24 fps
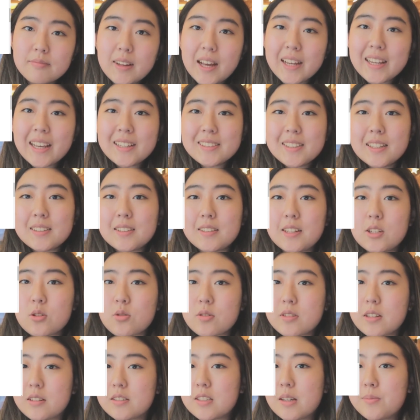I guess that's an
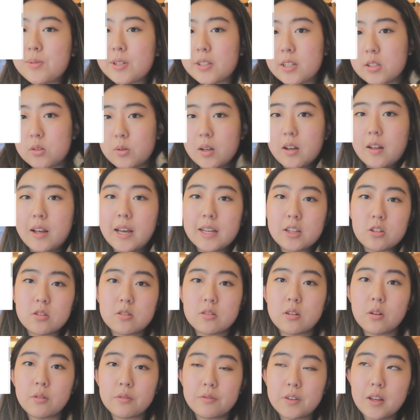interesting subject as well. I
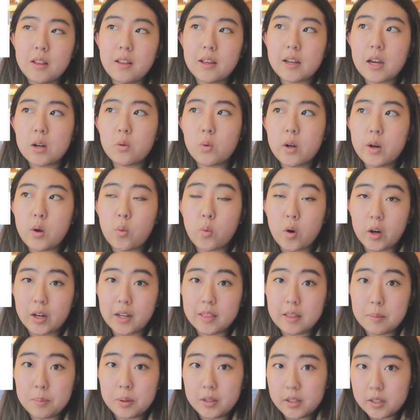just don't feel like I'd want to work
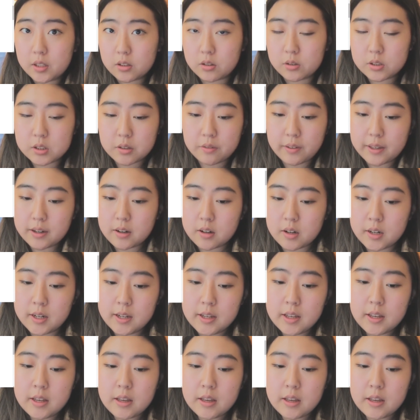in the political sphere